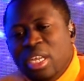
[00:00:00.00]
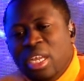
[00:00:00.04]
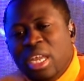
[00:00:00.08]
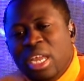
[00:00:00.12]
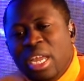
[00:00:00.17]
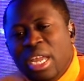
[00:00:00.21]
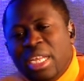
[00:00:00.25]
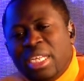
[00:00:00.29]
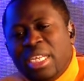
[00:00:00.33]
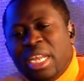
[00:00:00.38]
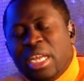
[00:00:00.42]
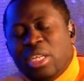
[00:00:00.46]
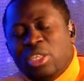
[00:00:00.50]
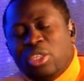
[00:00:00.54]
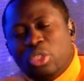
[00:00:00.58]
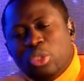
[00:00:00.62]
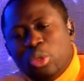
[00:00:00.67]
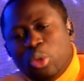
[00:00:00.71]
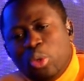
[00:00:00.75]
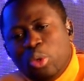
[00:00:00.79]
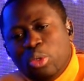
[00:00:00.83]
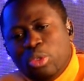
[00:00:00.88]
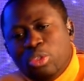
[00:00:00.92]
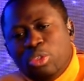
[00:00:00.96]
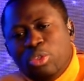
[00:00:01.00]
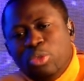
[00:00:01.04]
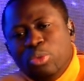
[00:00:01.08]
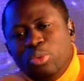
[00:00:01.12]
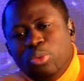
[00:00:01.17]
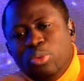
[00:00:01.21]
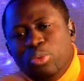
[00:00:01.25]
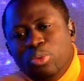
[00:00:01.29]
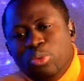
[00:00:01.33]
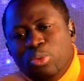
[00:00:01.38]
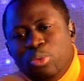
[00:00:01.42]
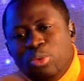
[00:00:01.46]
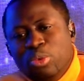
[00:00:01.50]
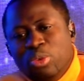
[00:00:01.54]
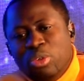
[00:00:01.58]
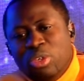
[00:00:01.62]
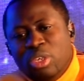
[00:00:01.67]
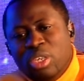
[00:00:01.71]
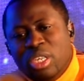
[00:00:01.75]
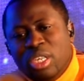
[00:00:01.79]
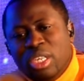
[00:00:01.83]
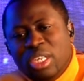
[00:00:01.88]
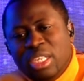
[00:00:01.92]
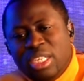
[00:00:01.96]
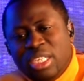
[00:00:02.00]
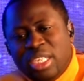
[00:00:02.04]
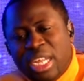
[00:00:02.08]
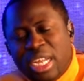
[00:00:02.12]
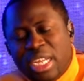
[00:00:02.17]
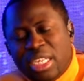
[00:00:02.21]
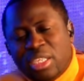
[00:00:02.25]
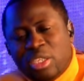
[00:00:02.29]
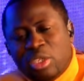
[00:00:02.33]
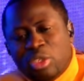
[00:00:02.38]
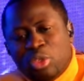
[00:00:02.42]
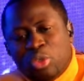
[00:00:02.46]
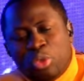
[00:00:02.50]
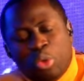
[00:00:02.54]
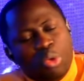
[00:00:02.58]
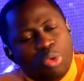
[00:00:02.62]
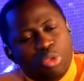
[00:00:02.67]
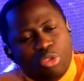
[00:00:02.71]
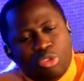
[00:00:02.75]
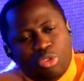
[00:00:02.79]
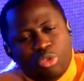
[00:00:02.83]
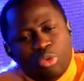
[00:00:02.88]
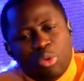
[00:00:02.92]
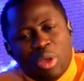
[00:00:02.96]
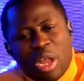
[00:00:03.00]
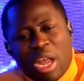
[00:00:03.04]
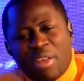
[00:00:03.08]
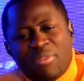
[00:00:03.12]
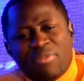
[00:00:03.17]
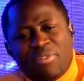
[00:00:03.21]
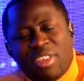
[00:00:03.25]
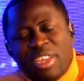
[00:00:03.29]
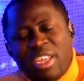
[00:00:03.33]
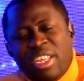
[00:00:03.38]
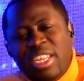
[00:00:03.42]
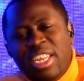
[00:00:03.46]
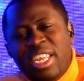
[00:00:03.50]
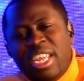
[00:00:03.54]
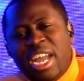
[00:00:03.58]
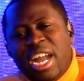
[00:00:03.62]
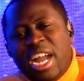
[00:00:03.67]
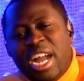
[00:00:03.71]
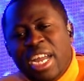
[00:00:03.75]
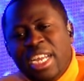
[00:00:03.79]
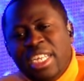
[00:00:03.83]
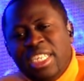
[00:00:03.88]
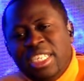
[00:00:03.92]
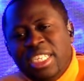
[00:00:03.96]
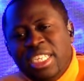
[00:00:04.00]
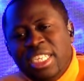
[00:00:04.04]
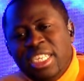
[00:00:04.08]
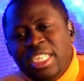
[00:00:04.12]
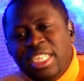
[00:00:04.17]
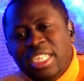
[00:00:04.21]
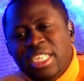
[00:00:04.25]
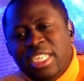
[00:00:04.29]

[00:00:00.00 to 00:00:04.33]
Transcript: And I told you that don't you have any ID?